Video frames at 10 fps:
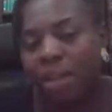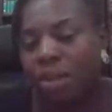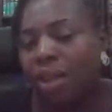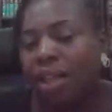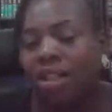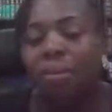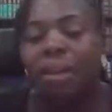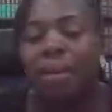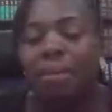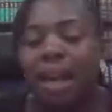You know, that
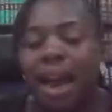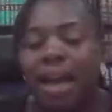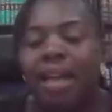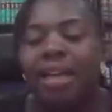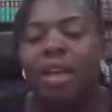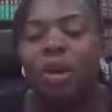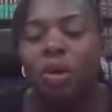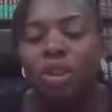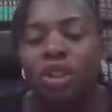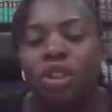sometimes there are
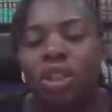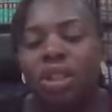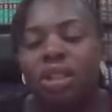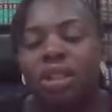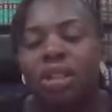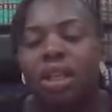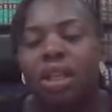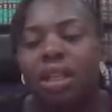conditions,